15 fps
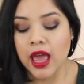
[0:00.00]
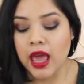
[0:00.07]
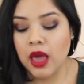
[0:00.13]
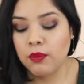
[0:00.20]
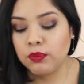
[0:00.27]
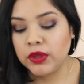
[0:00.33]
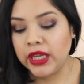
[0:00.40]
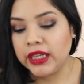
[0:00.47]

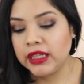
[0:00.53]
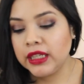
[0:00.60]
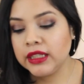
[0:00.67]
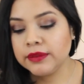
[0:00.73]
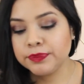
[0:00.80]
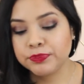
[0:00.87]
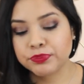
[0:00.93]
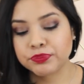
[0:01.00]
and
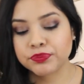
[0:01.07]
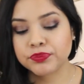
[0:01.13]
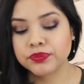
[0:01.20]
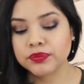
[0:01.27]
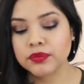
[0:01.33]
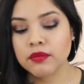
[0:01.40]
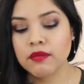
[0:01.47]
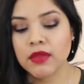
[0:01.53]
blending
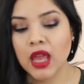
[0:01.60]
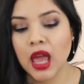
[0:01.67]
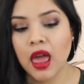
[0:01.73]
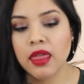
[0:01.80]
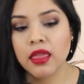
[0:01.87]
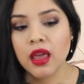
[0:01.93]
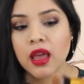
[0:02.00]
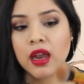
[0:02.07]

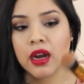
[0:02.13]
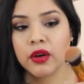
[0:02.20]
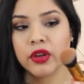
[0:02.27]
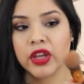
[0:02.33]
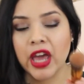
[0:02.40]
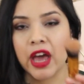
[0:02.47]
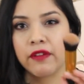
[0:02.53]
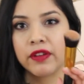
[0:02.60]
and then
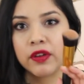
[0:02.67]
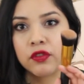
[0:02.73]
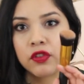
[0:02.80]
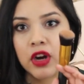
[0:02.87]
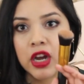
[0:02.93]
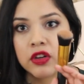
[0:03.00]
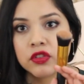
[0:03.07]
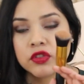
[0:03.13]
you have a
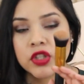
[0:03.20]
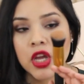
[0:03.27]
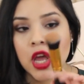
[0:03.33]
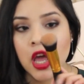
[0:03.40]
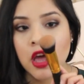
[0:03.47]
round